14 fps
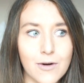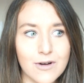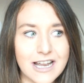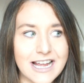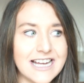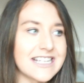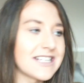
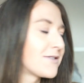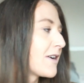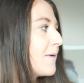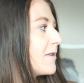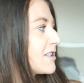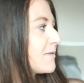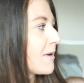Old ladies will
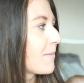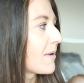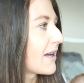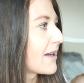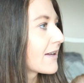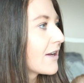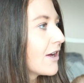come up to me and be
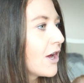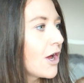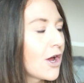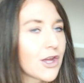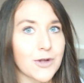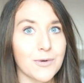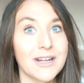like,
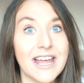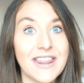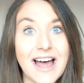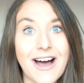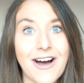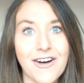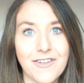you want to get
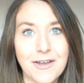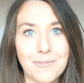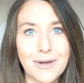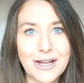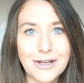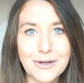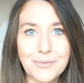that out of him,
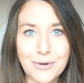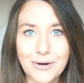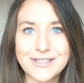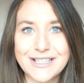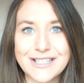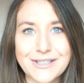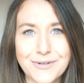like,
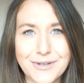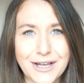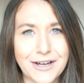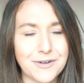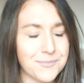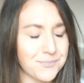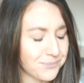whilst he's still
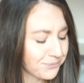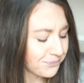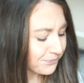young?